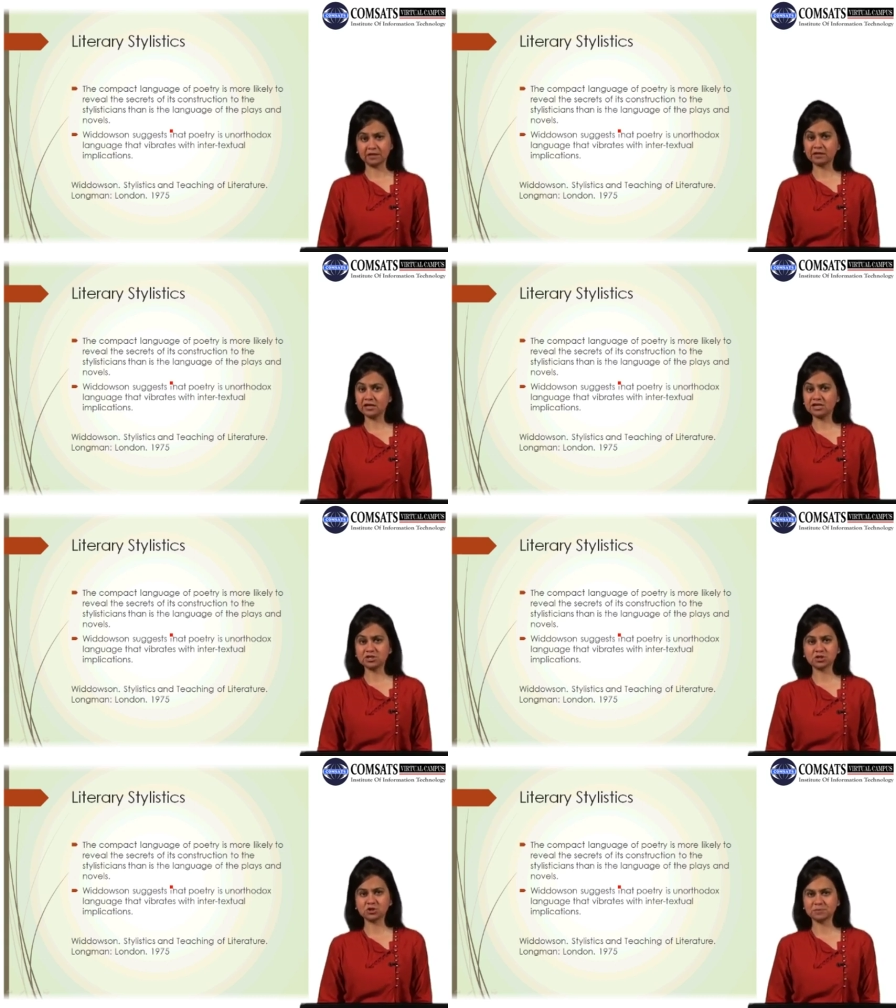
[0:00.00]
the
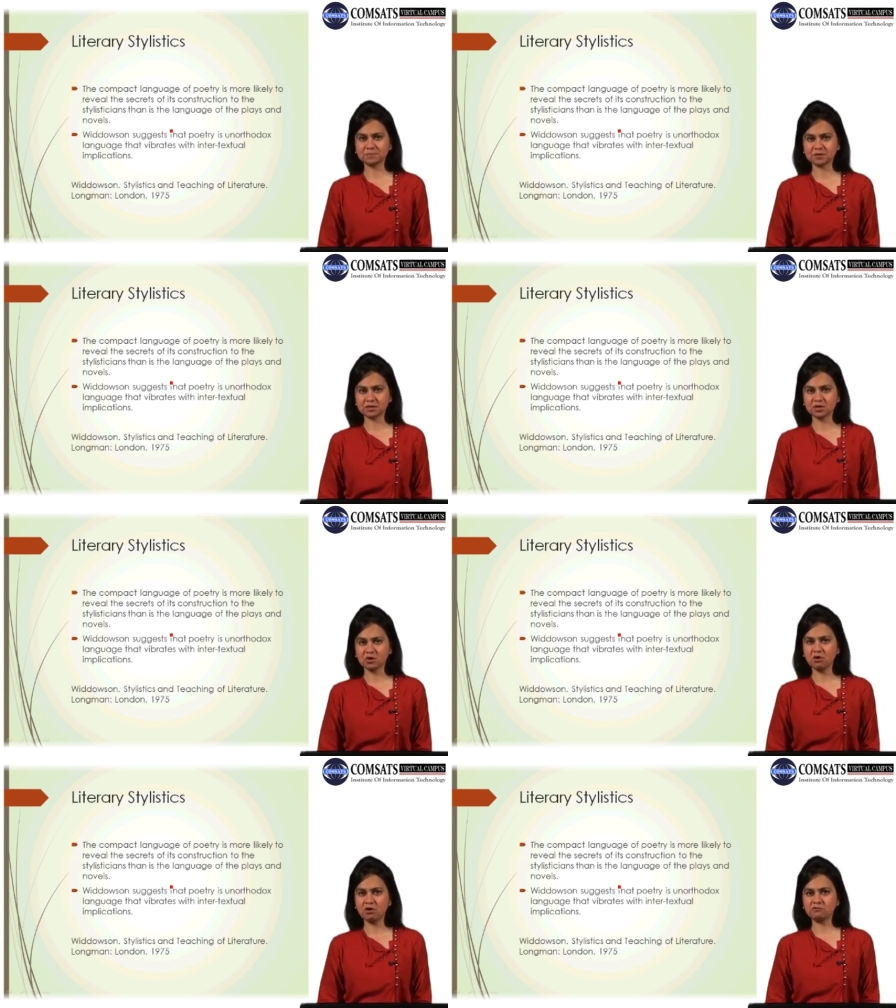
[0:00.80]
relationships
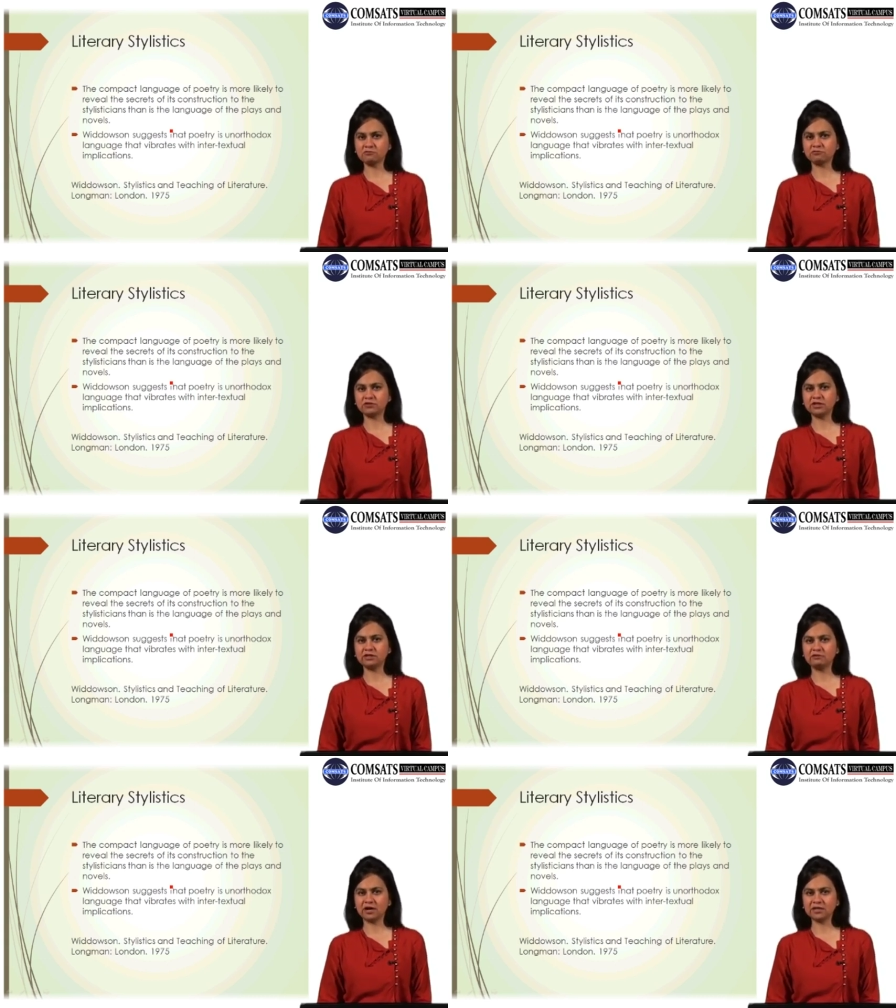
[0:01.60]
of the
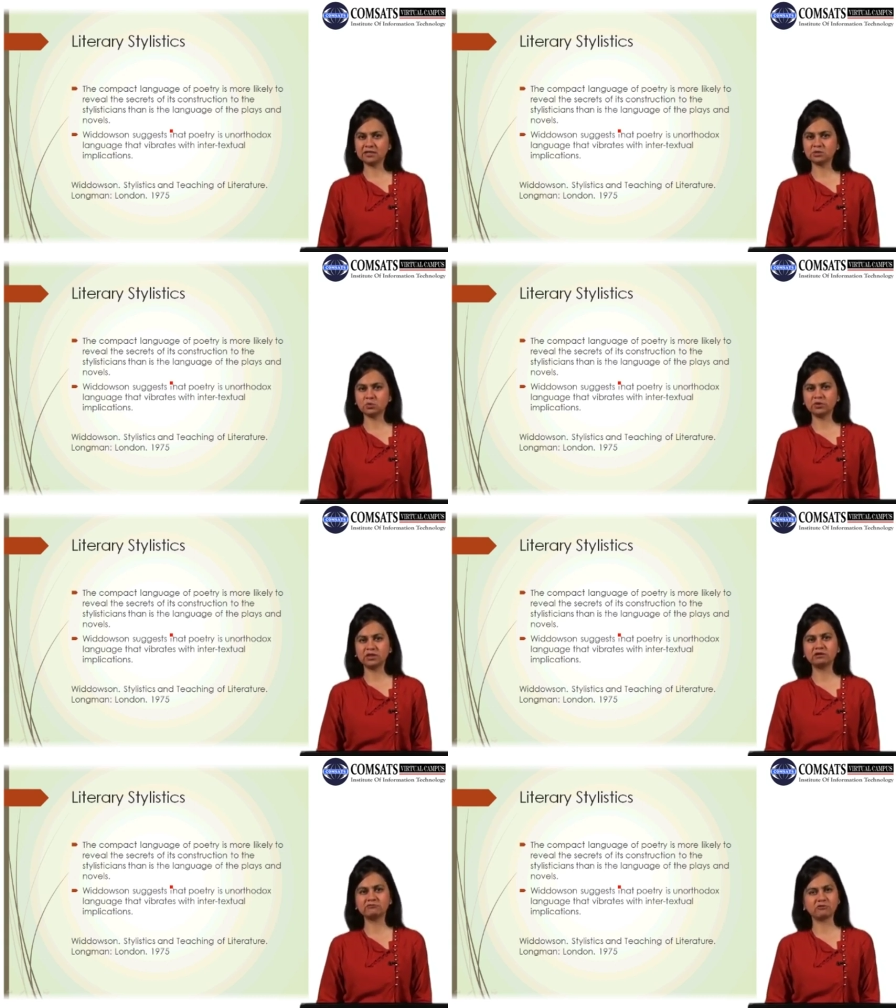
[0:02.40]
device
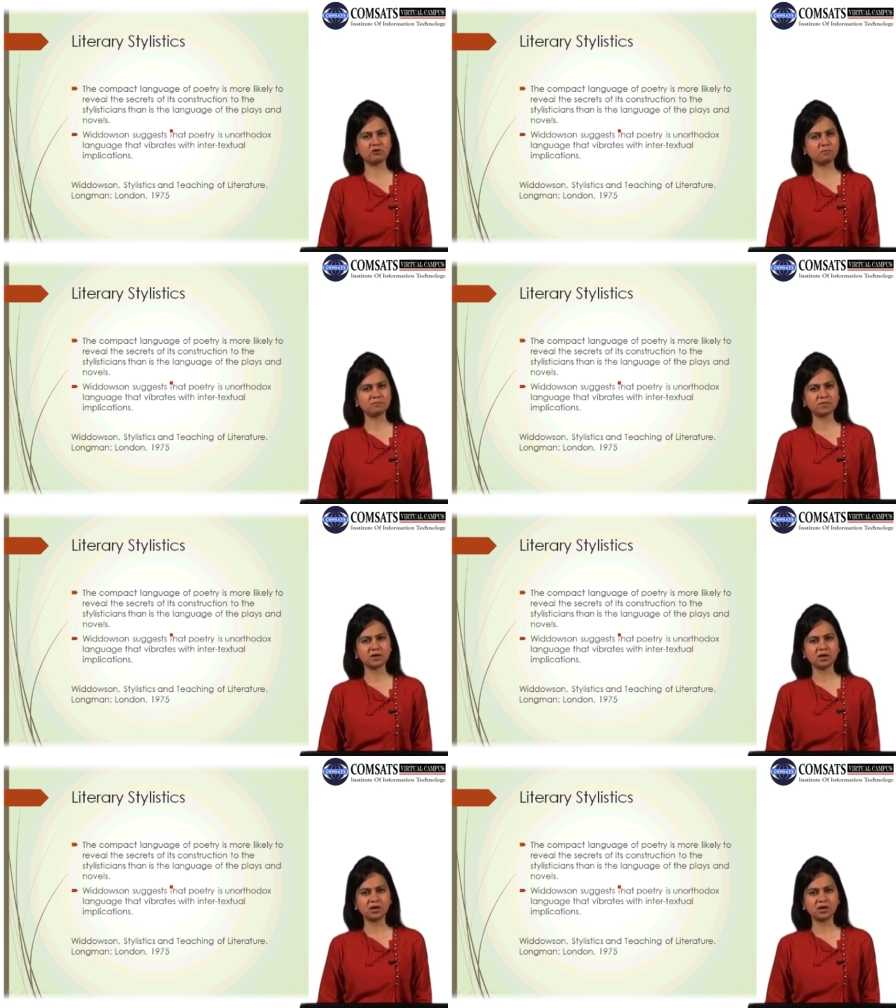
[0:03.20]
with the form,